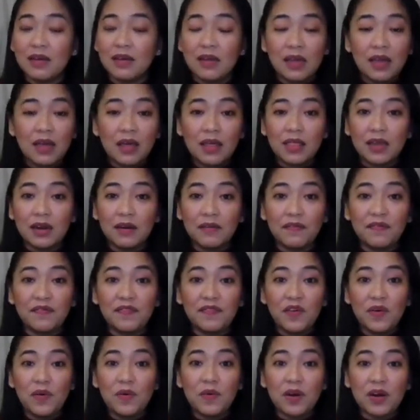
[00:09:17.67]

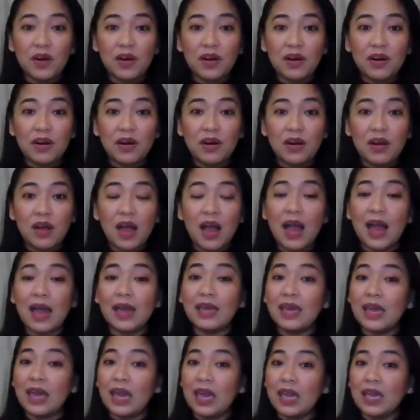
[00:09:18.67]
Therefore, I
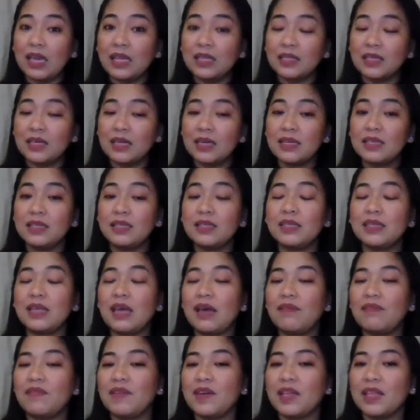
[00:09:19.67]
ate
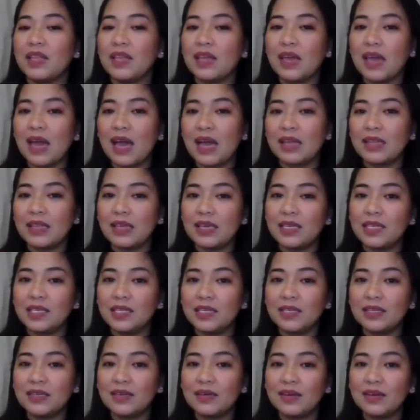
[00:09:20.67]
7 candies.